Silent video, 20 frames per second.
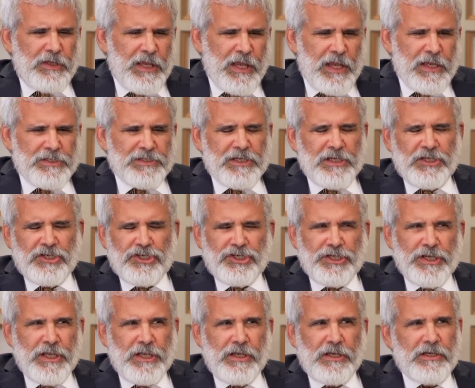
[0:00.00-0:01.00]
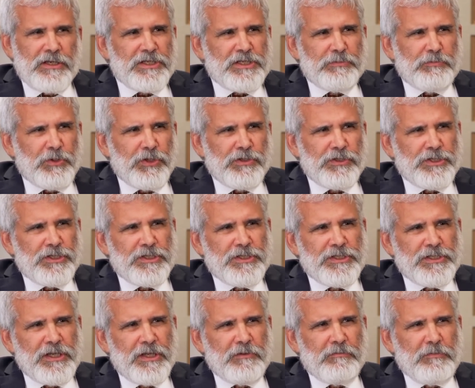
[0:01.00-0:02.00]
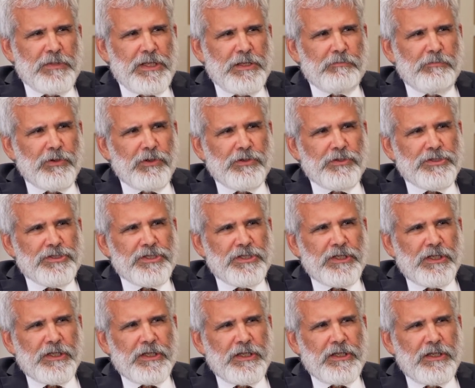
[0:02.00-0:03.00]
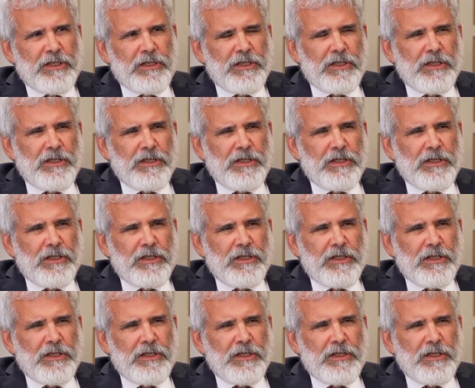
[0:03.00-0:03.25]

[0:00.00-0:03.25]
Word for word: casting shade and aspersions on me personally